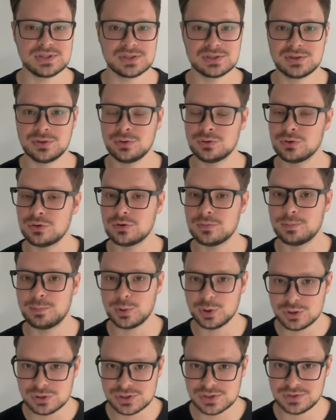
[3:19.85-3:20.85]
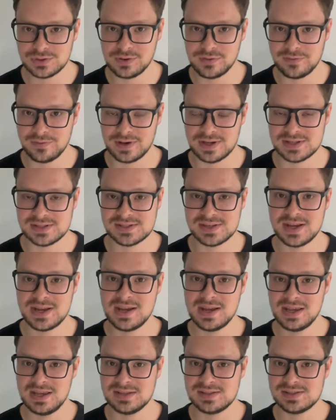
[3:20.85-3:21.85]
It's not your personal funds,
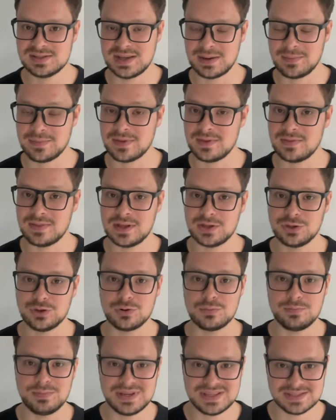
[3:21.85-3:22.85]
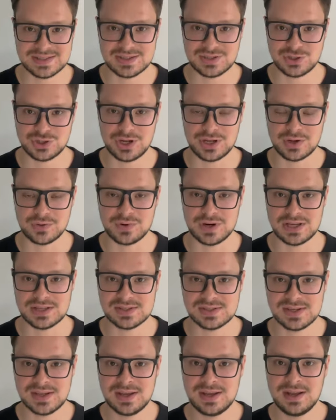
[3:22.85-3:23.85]
it's something that your business generates.